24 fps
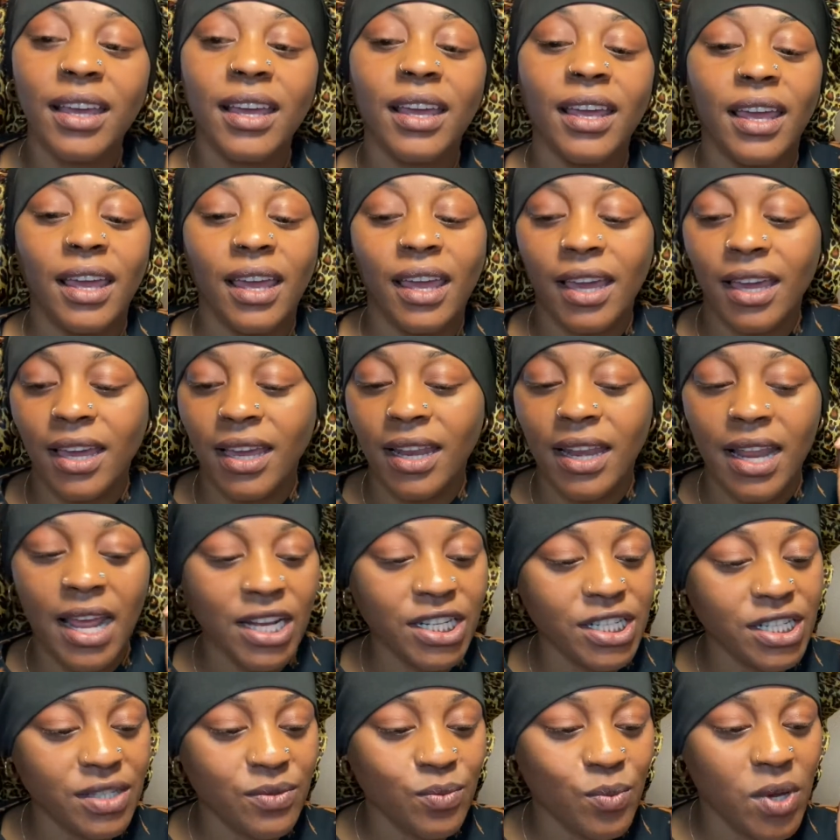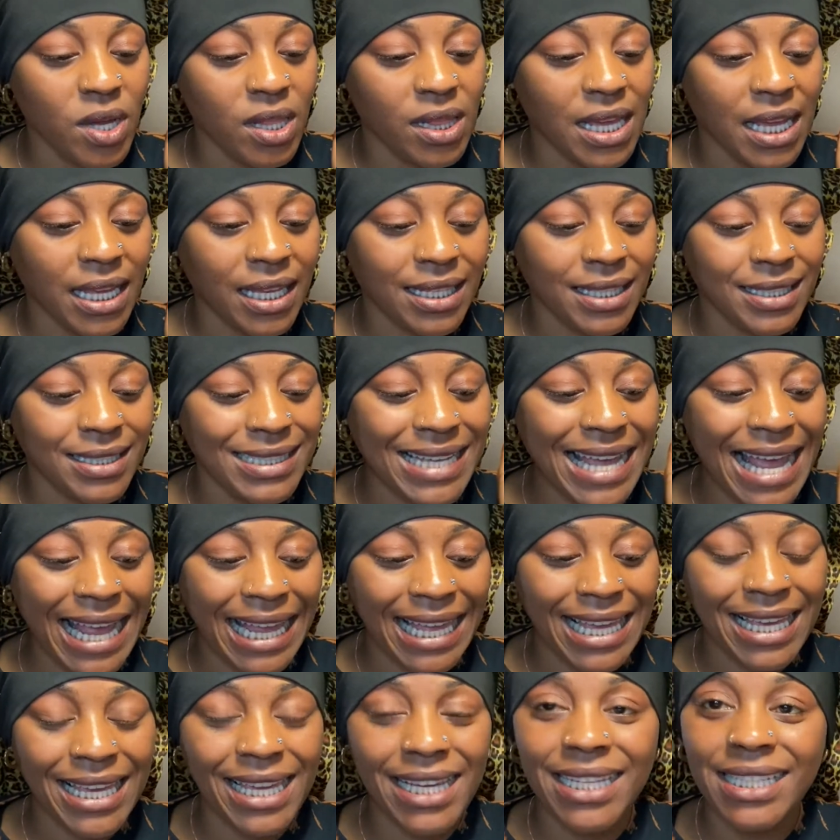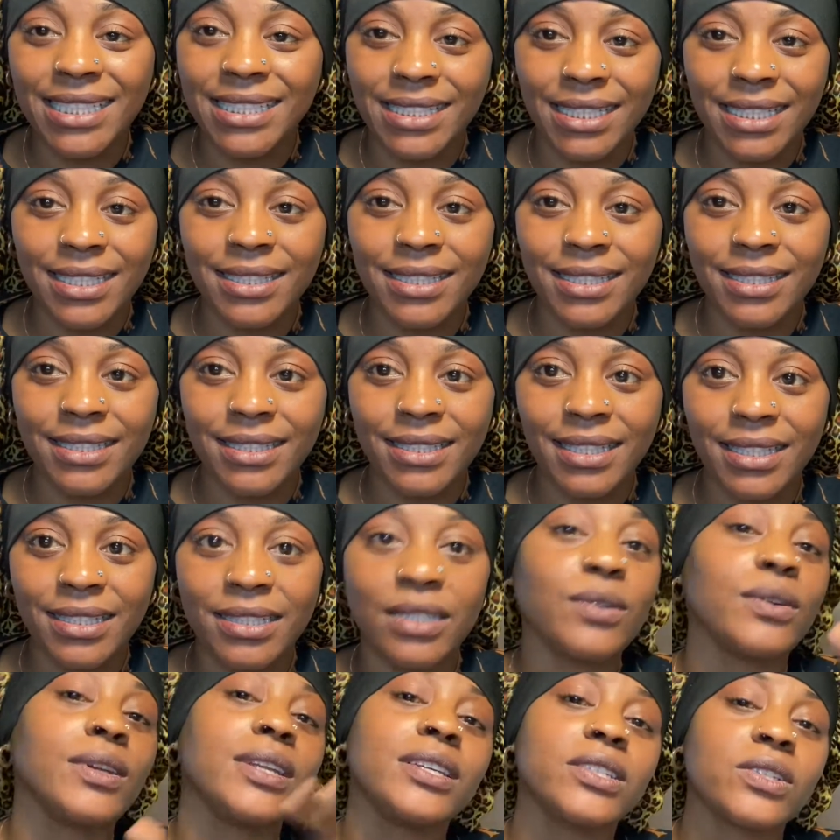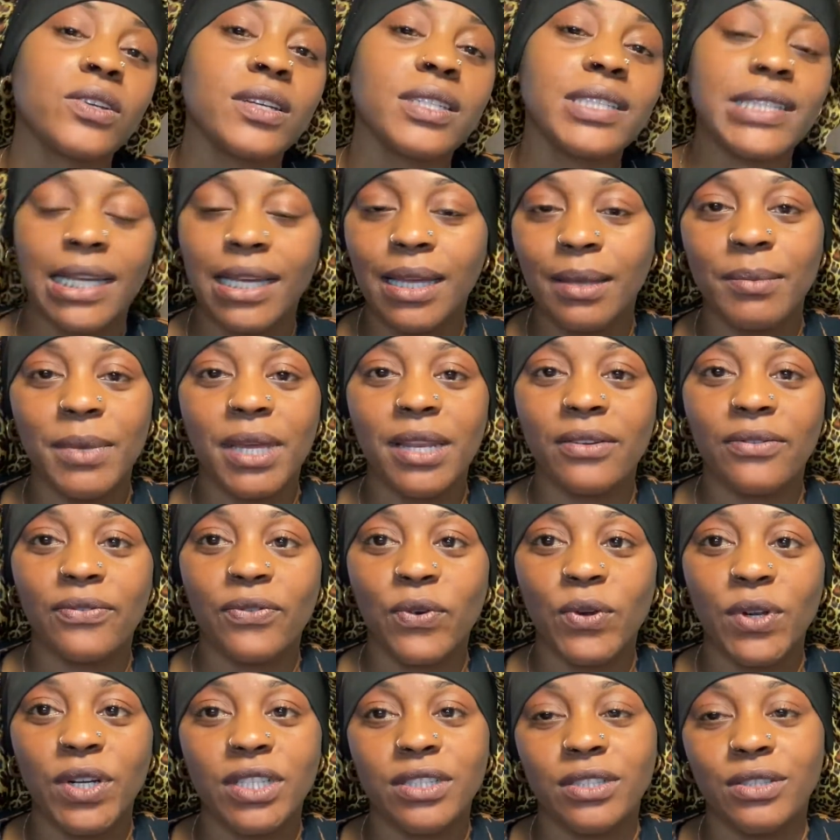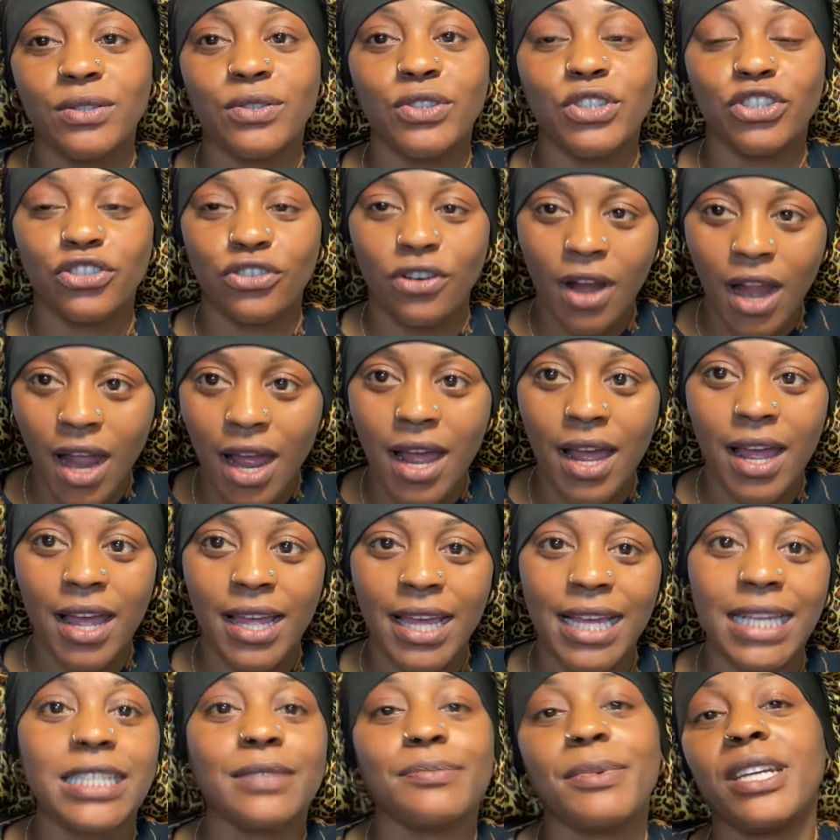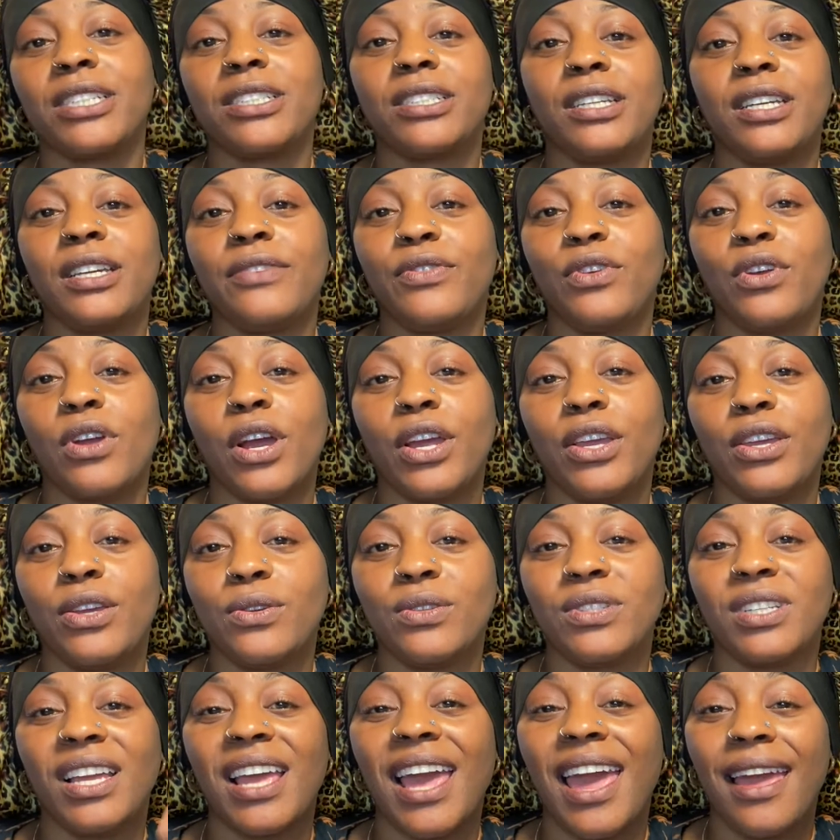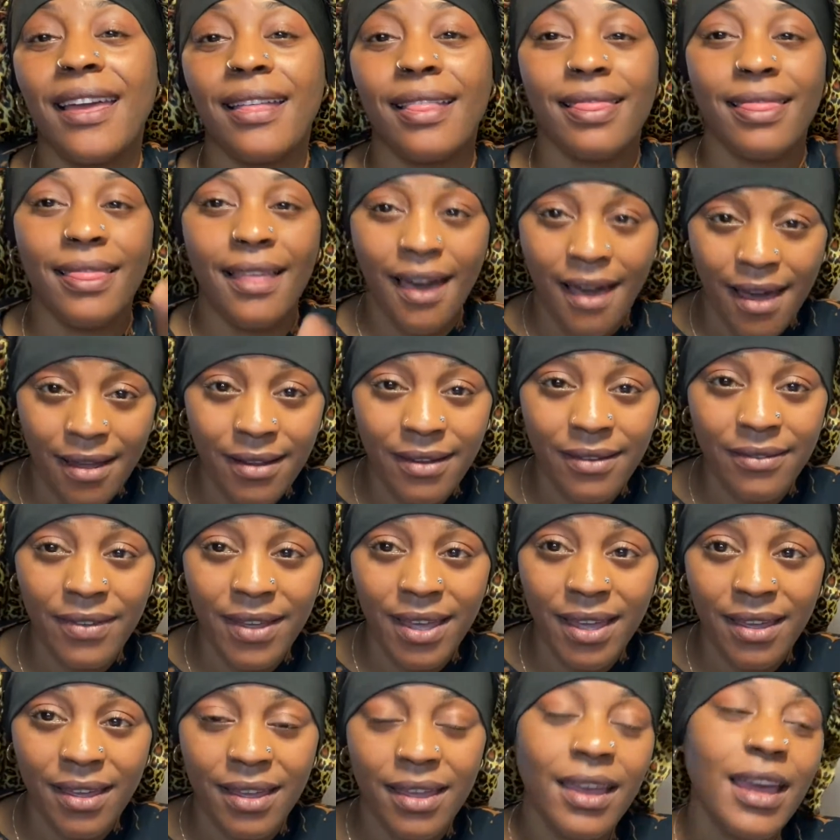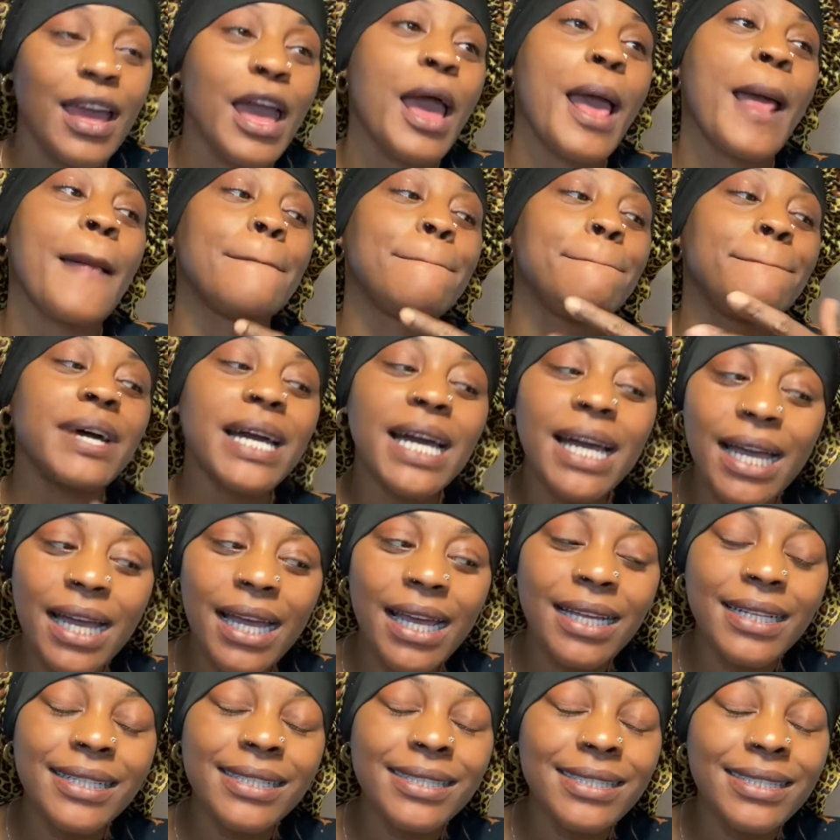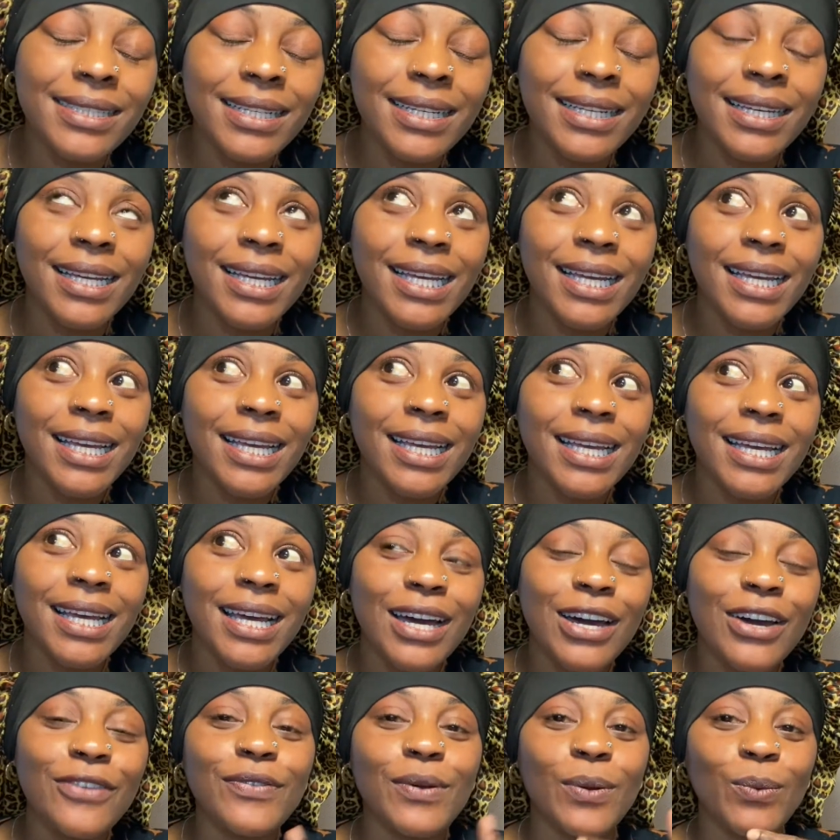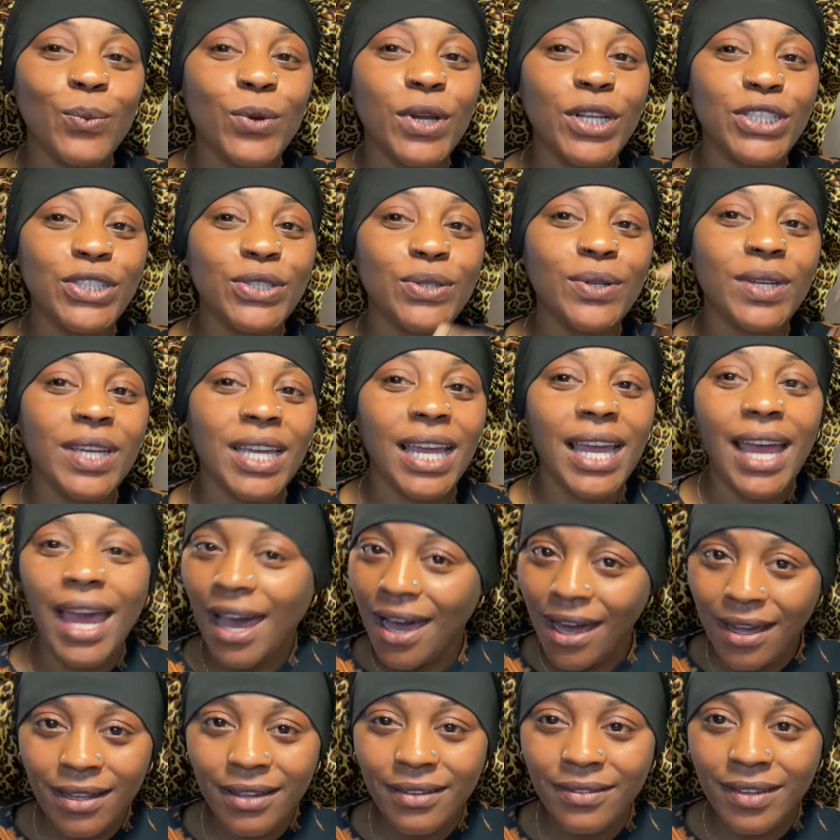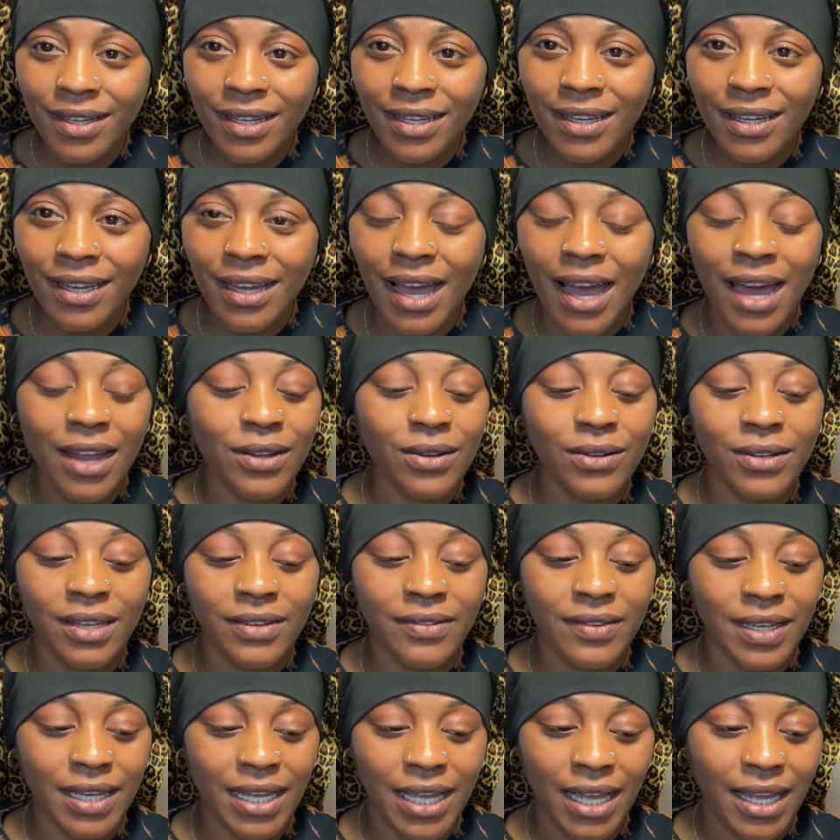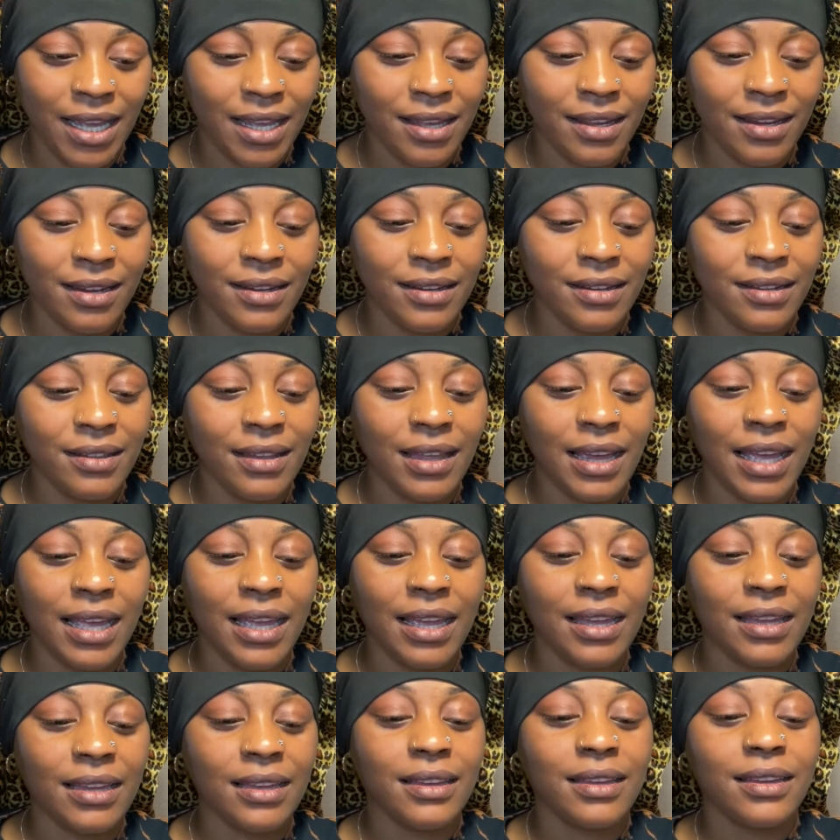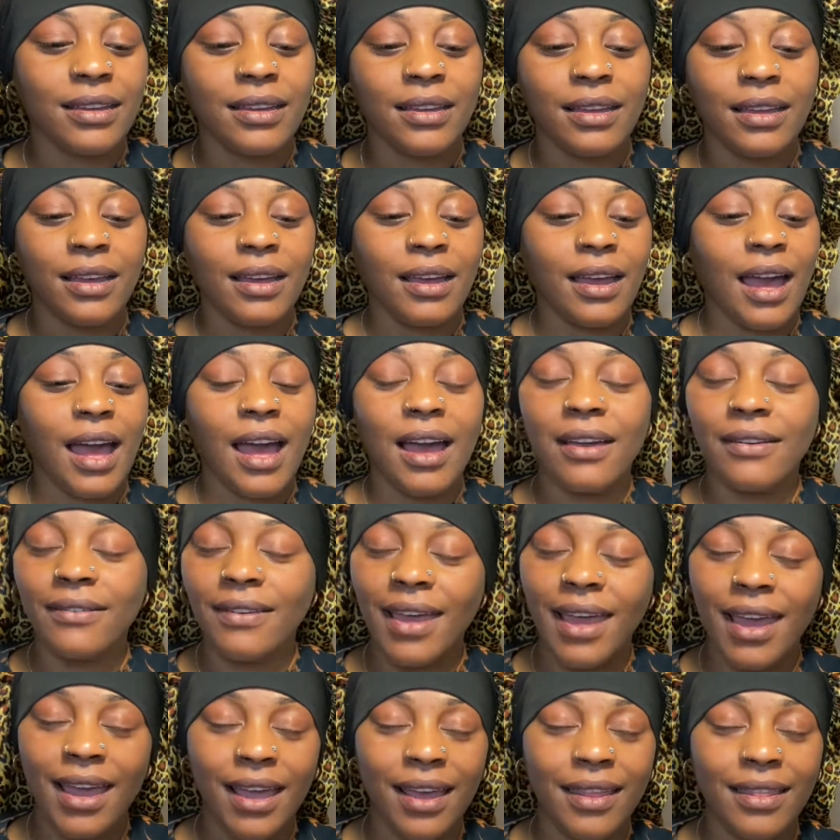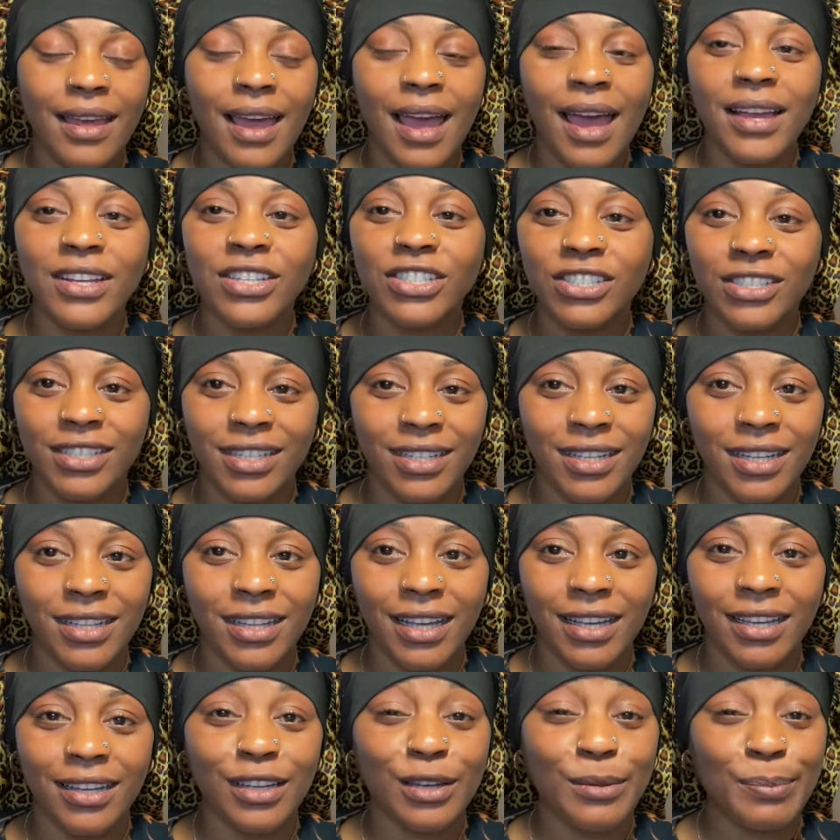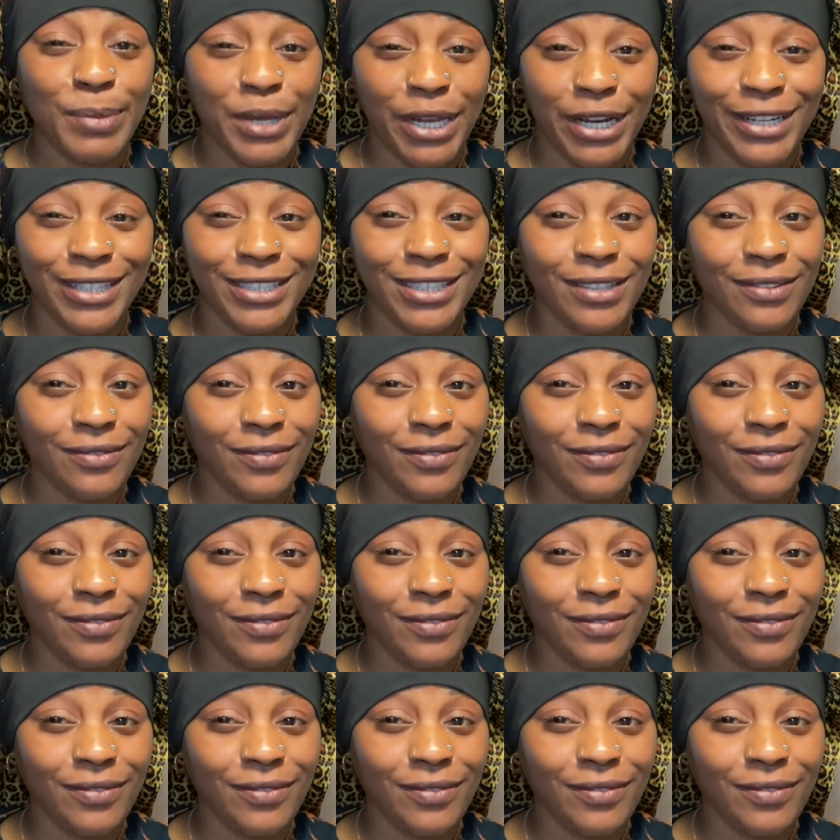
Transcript: and I just want like a tacky consistency. So it is going to take a minute for it to dry, especially if you are using a lot of it. But from what you get out of it, I don't even care. Like, I should have did like a comparison